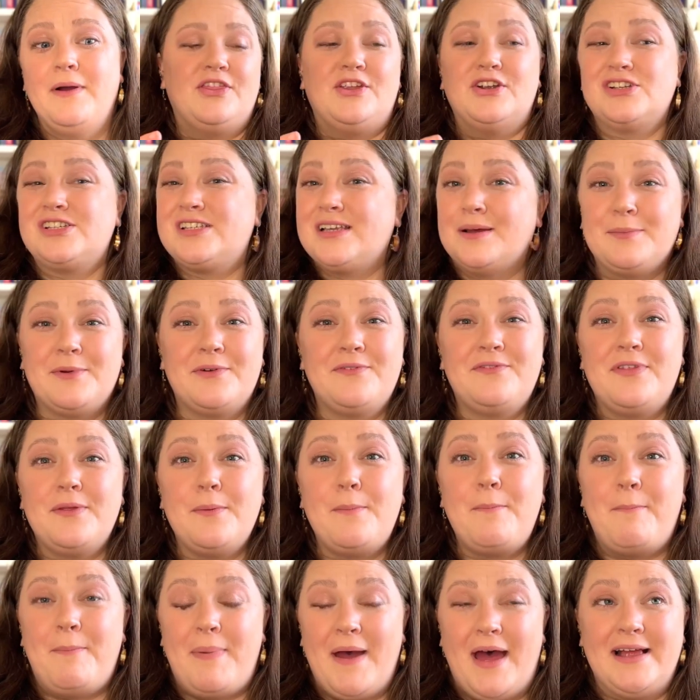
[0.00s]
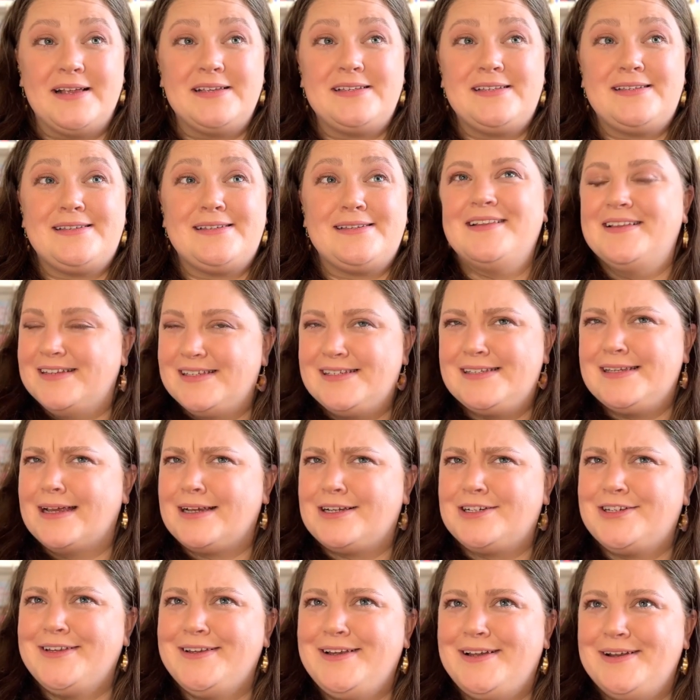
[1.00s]
They're some of the best. This is
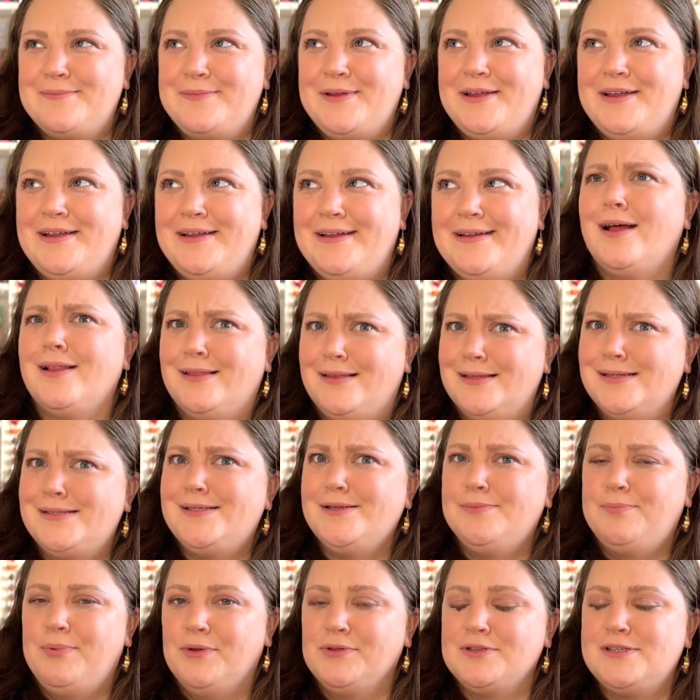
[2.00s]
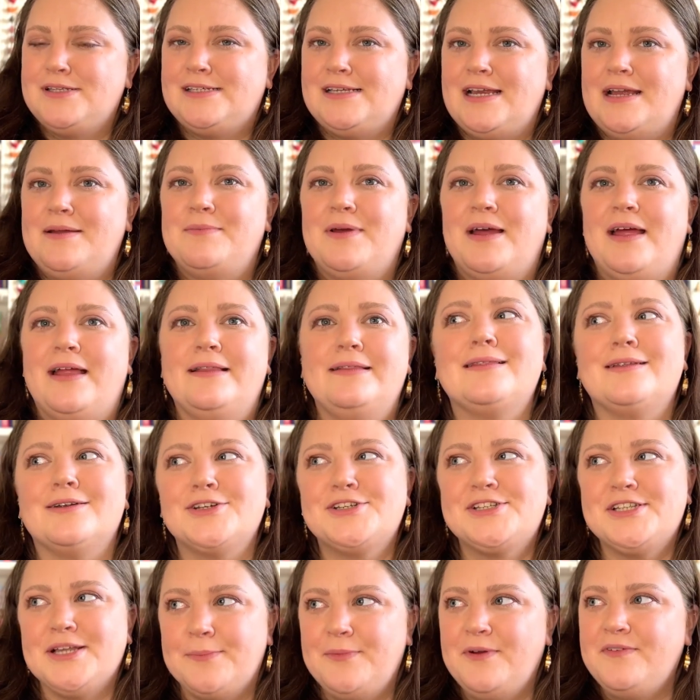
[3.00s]
a bold statement. They're
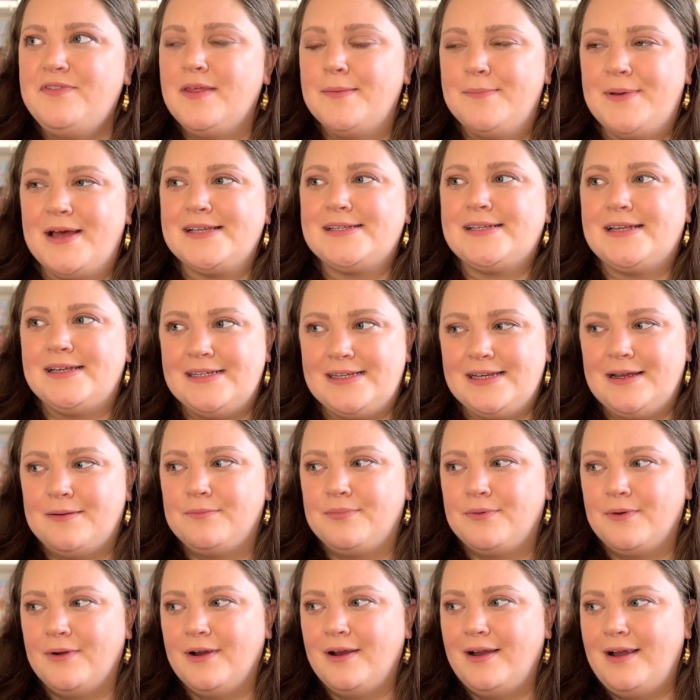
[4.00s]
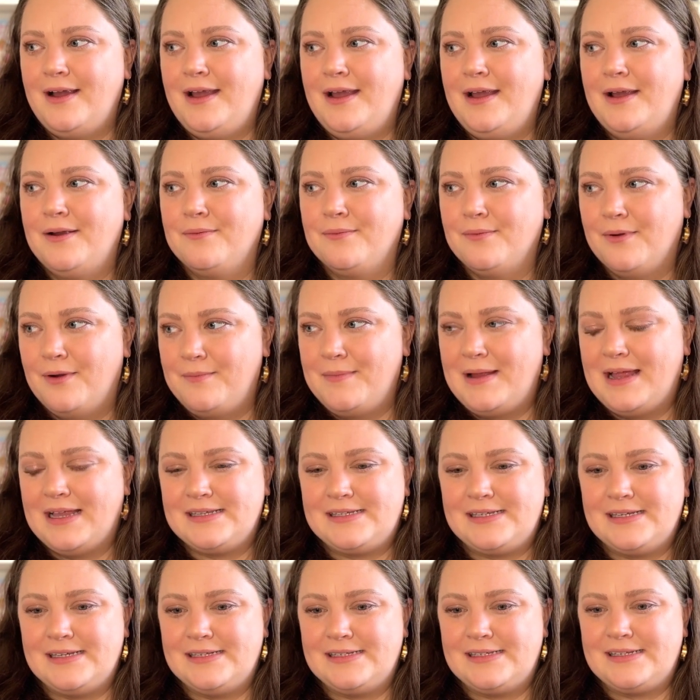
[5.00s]
some of the best contemporary
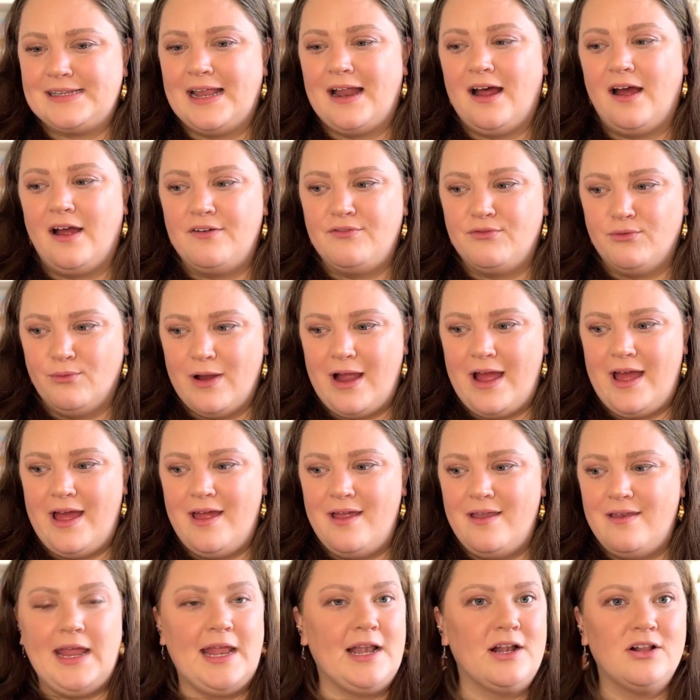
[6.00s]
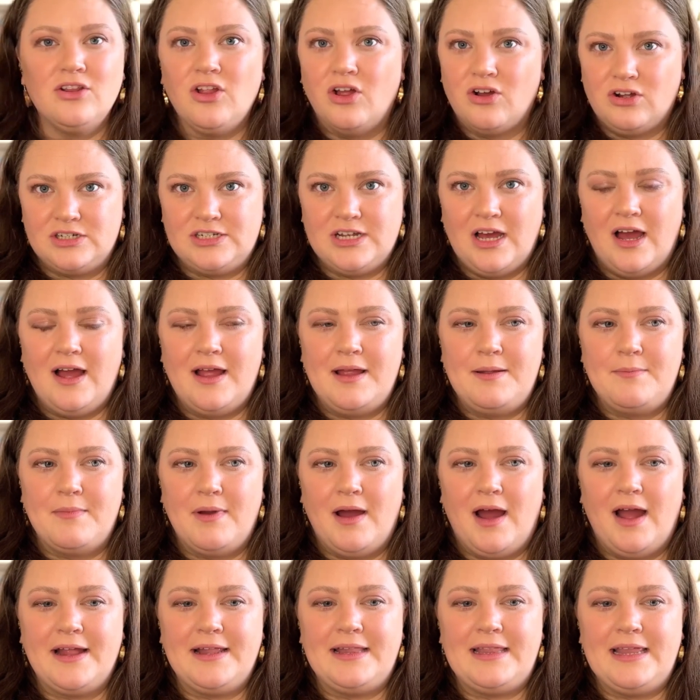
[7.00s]
romances that I've read in a long time,
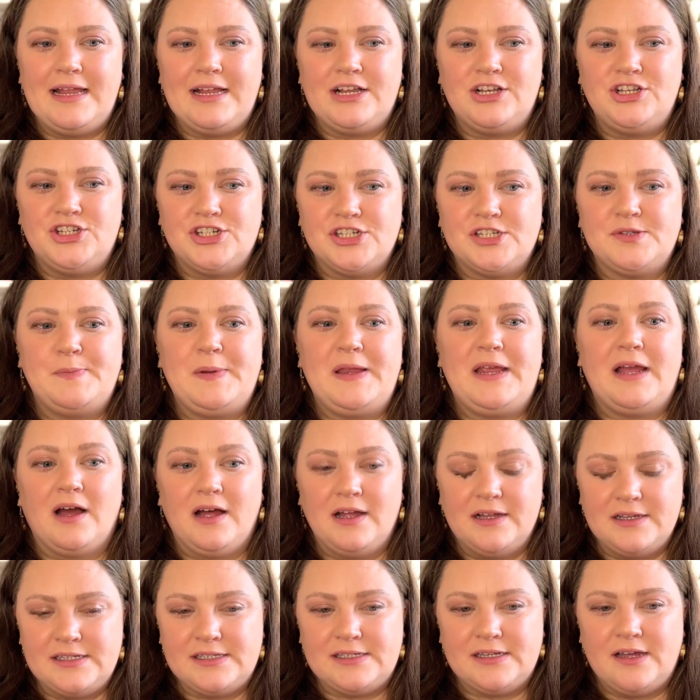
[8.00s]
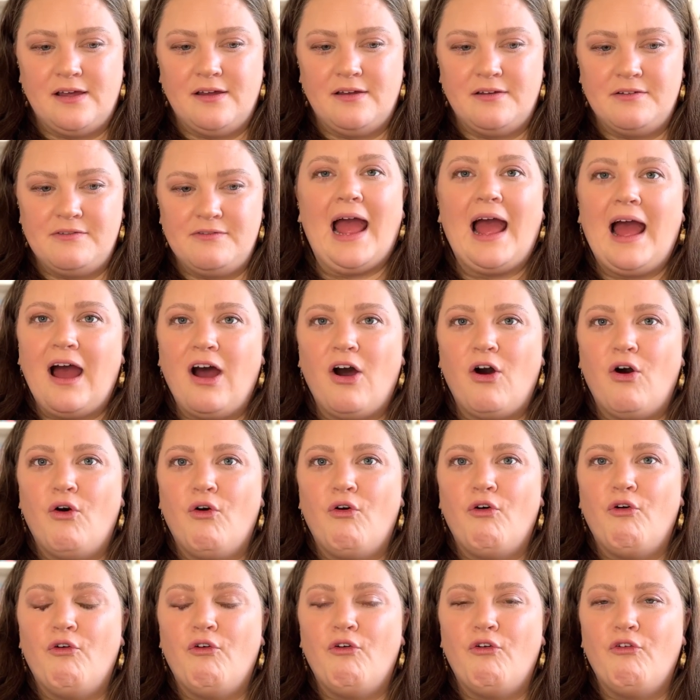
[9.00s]
I think, just because of
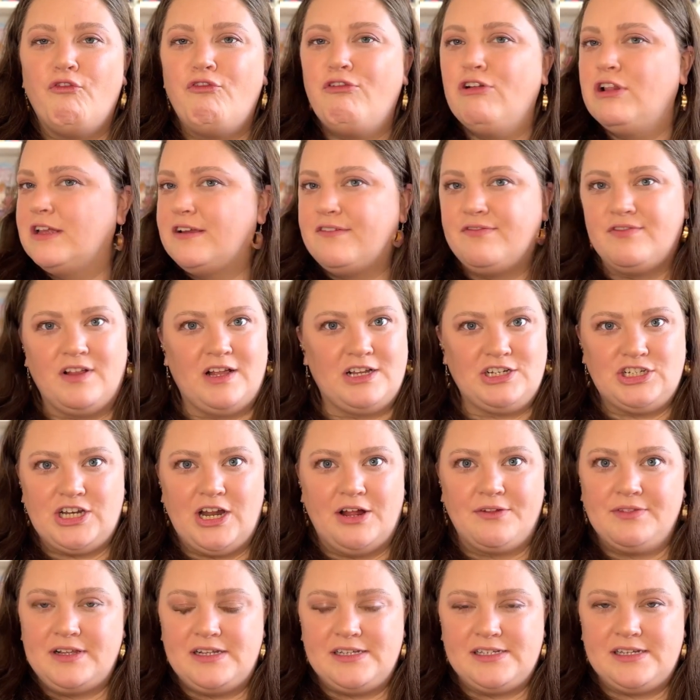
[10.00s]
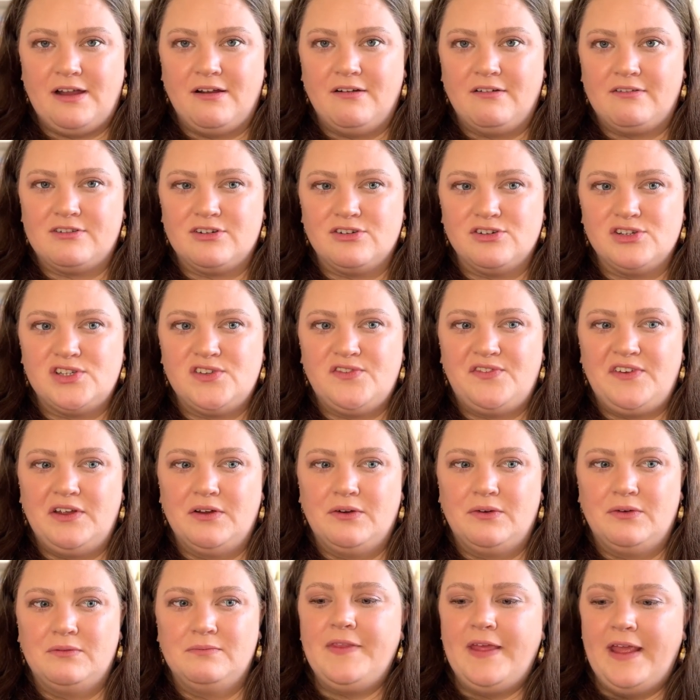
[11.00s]
how fully fleshed out these characters
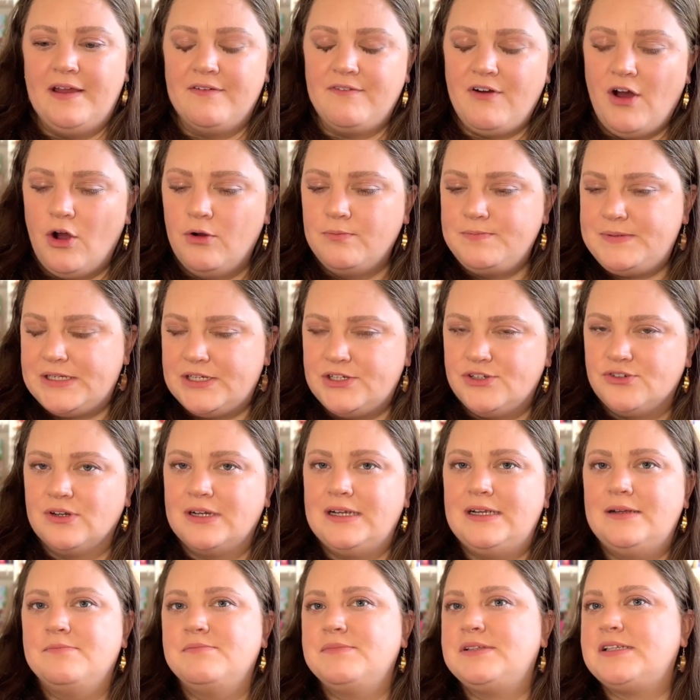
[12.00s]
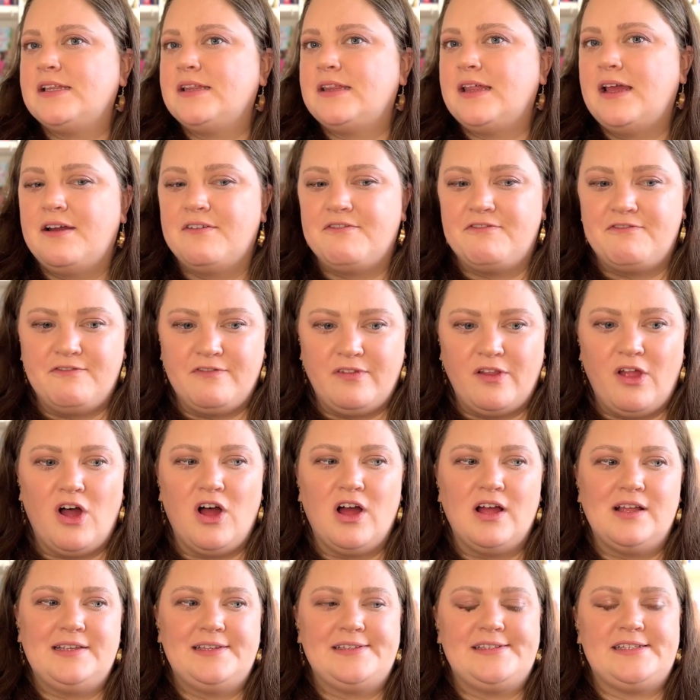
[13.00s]
feel. They have hopes and dreams, they have
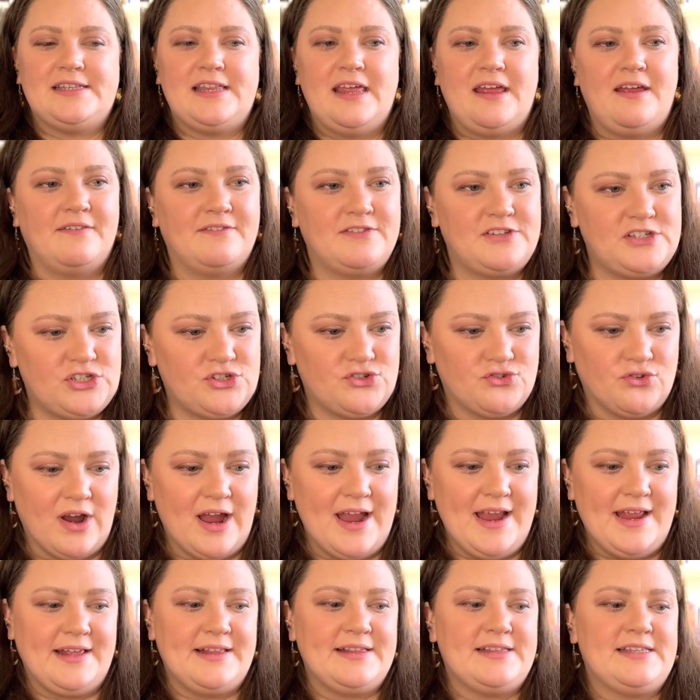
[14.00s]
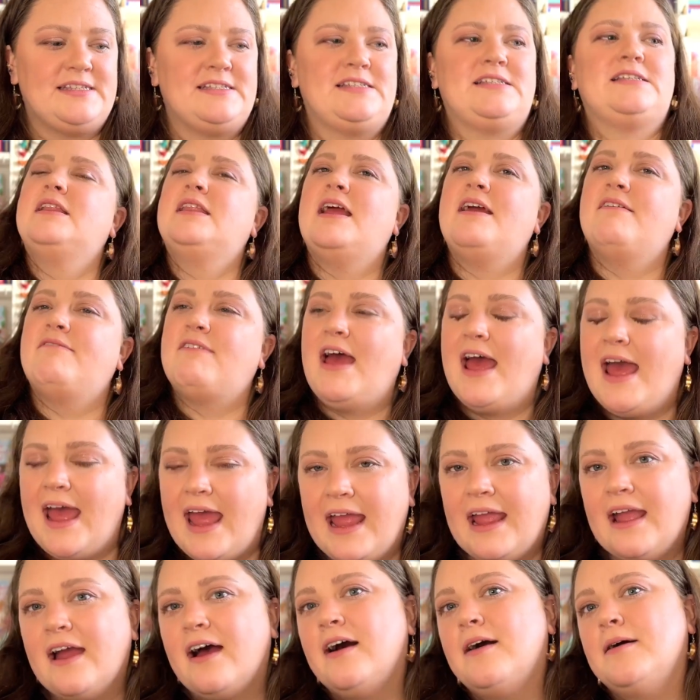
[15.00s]
flaws, they have strengths, they have
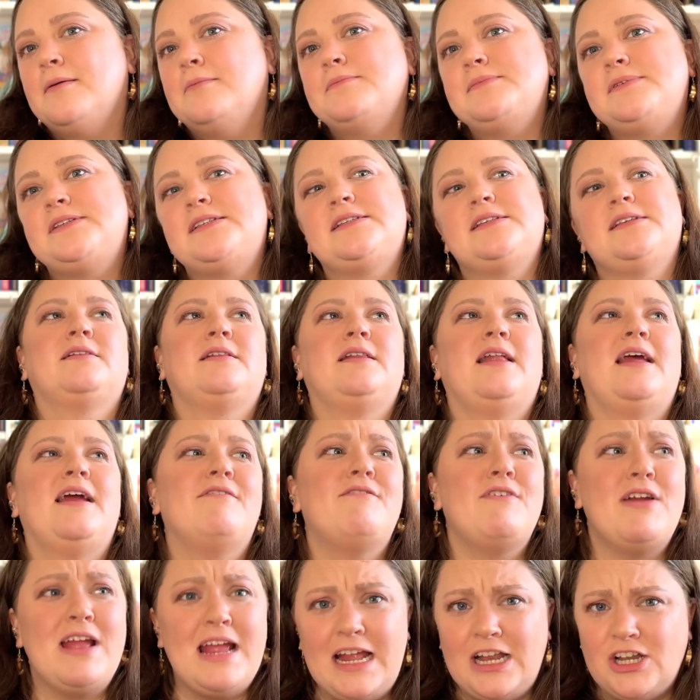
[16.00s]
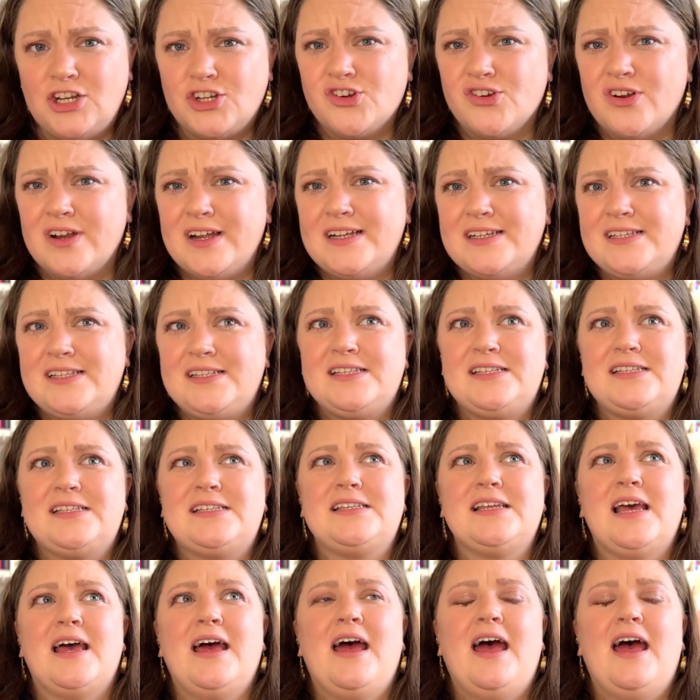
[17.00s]
hang-ups, they have interests.